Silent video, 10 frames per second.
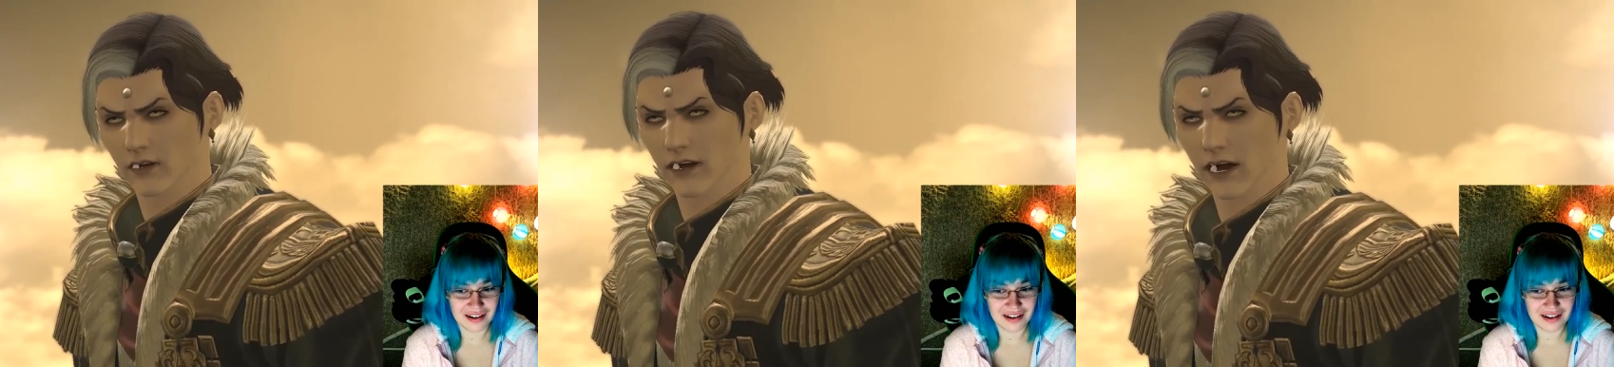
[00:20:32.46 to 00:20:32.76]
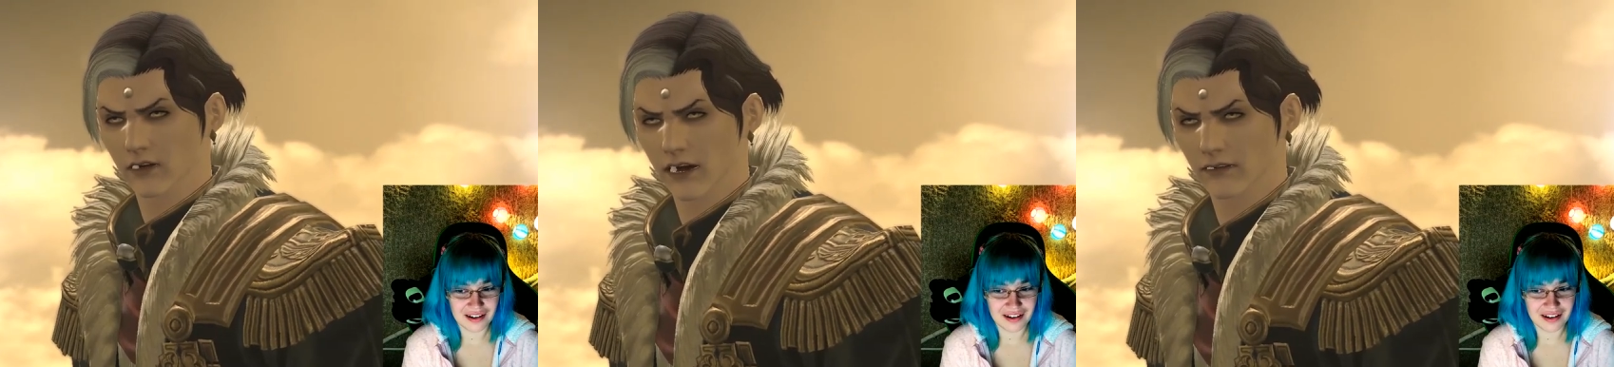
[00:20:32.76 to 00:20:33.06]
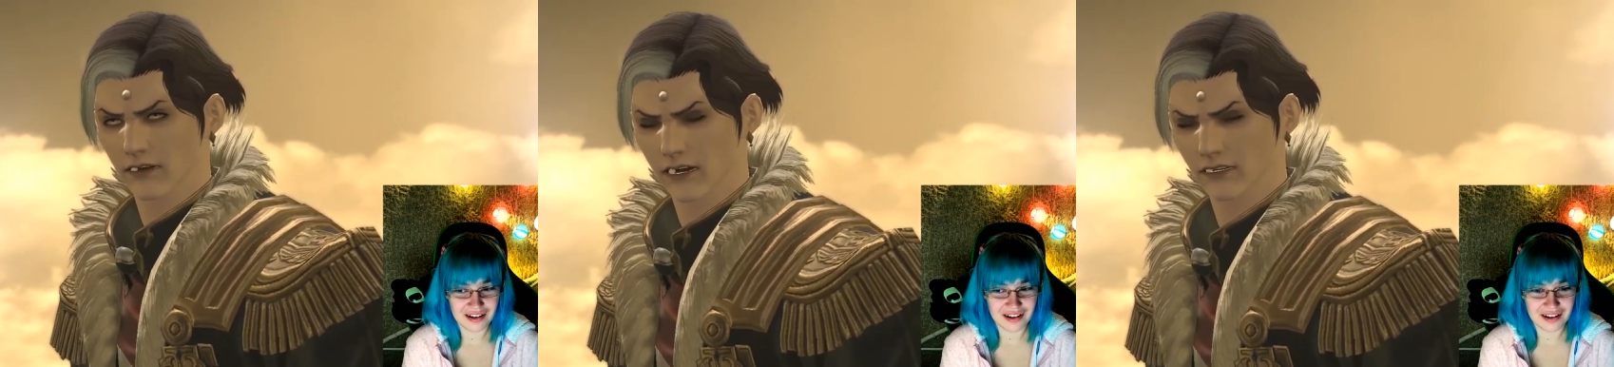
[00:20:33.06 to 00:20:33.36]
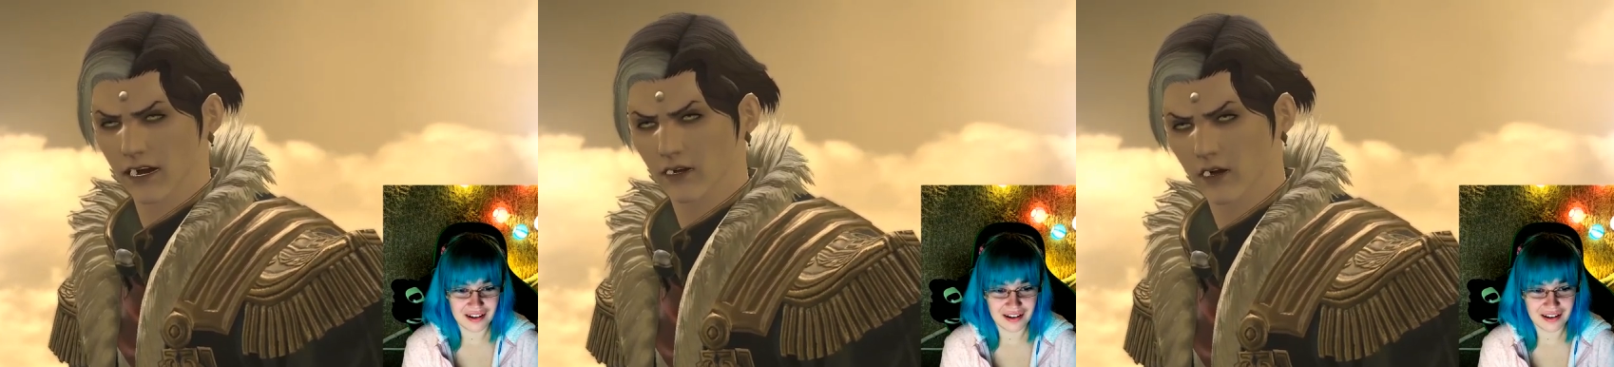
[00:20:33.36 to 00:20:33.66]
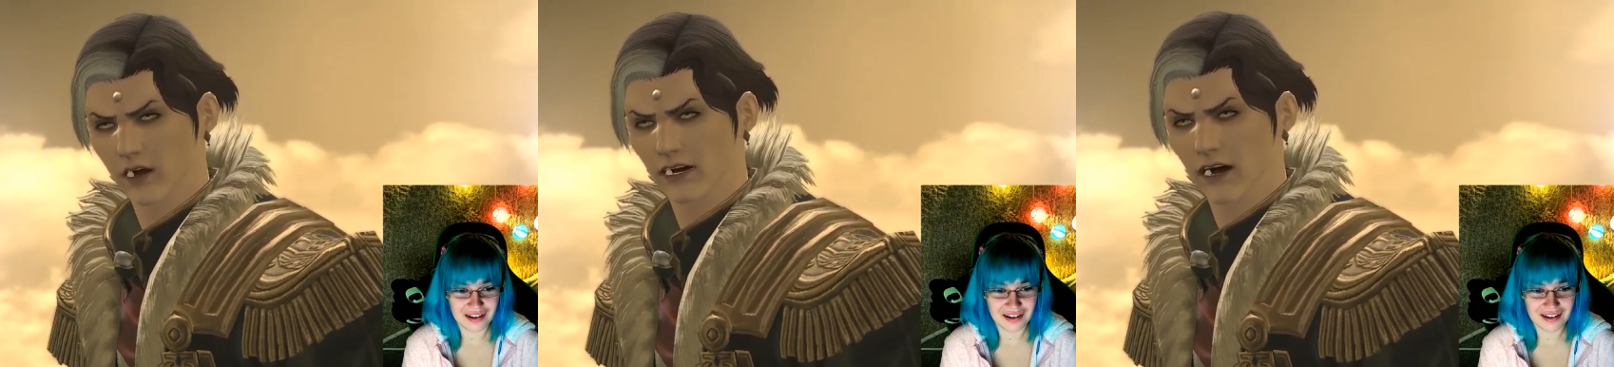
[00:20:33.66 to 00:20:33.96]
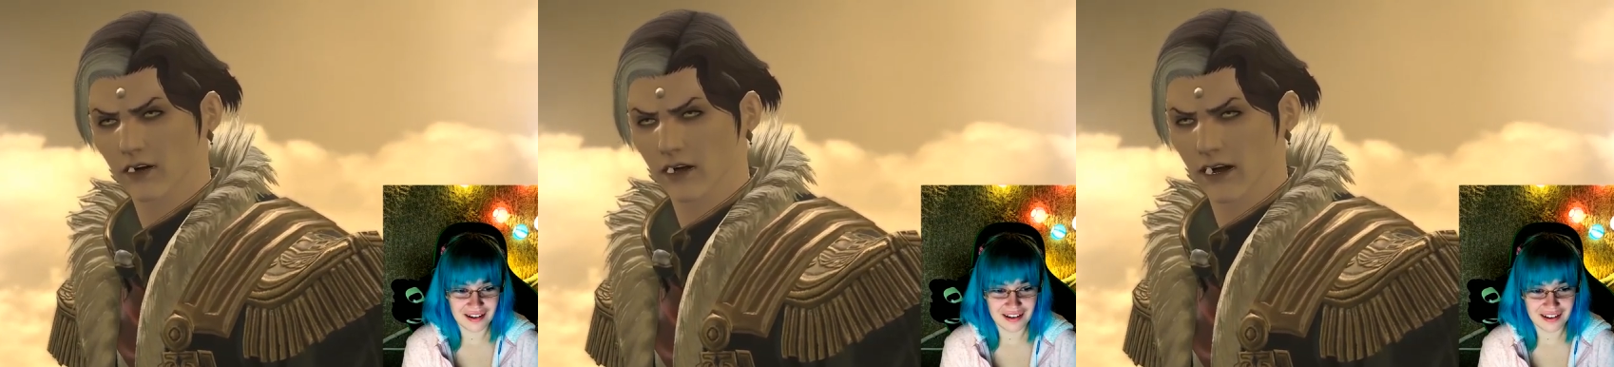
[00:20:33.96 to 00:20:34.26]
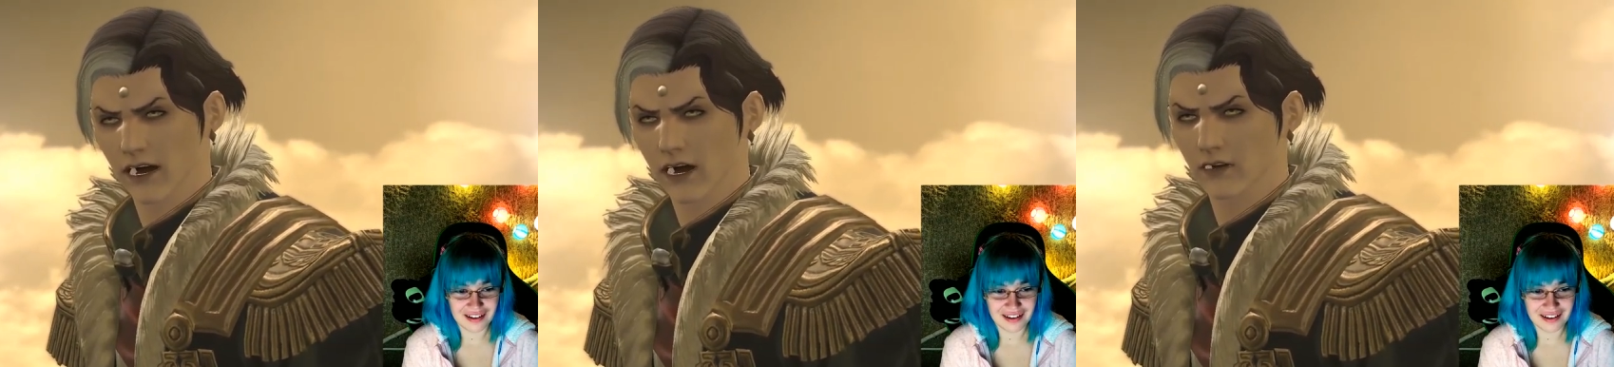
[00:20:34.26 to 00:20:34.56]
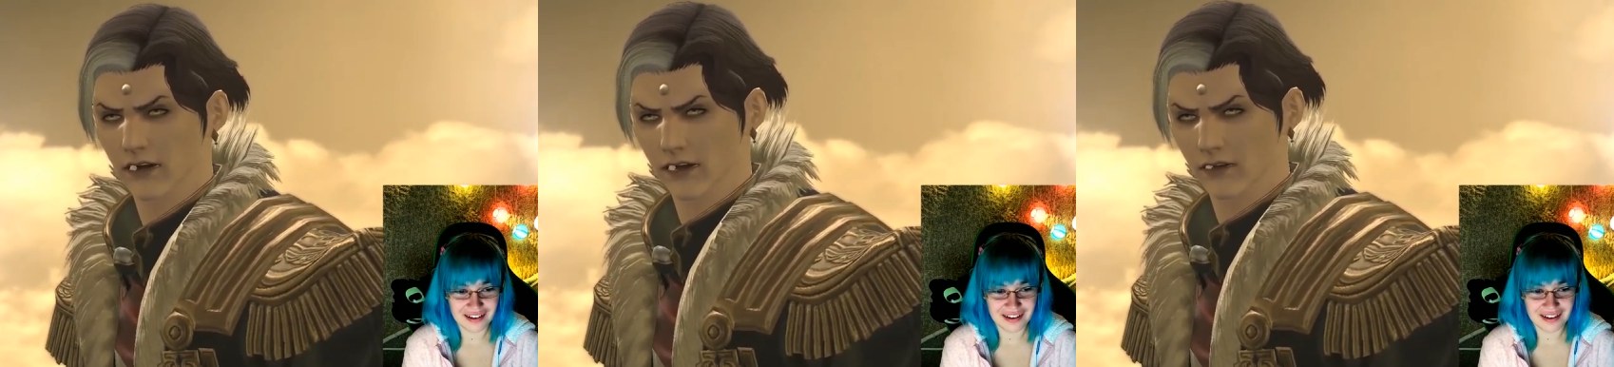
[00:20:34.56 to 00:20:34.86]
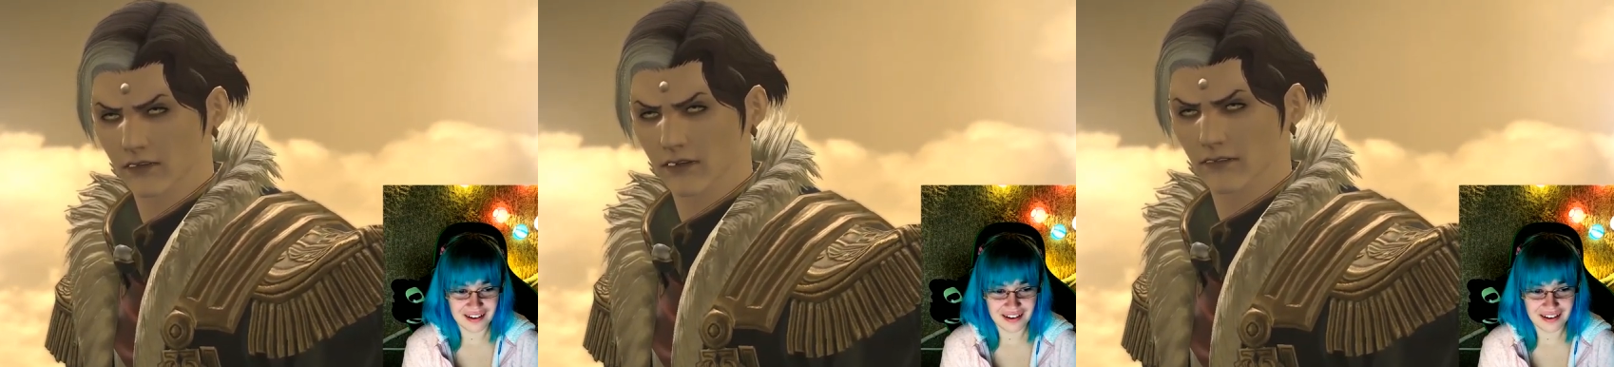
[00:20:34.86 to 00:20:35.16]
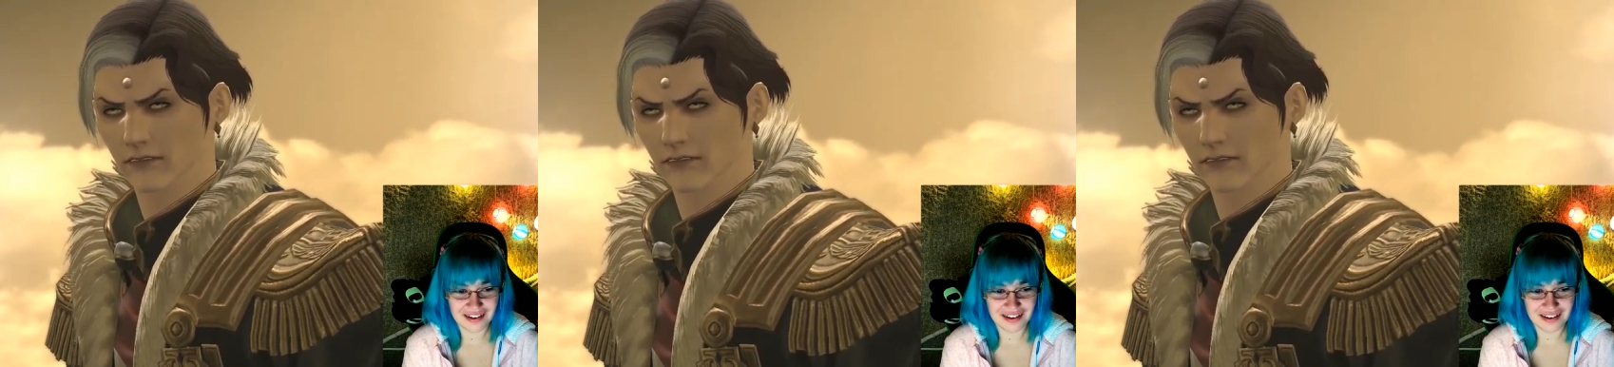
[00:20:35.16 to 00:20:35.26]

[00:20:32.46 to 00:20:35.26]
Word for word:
Speaker 1: believe that you could contain the light.